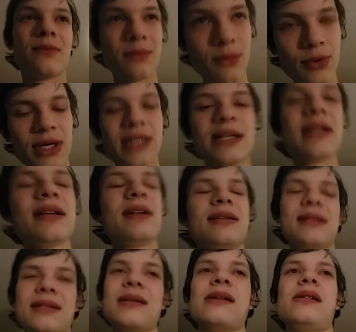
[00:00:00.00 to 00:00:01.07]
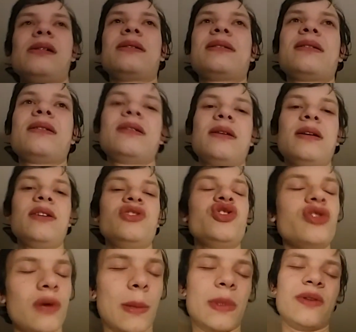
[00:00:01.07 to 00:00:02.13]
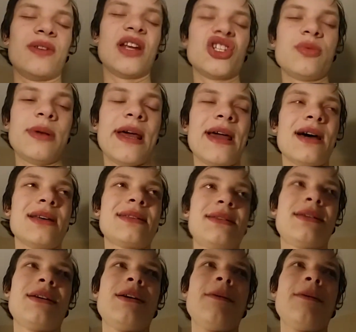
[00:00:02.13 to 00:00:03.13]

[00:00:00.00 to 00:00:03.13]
pretty skilled geometry dash players.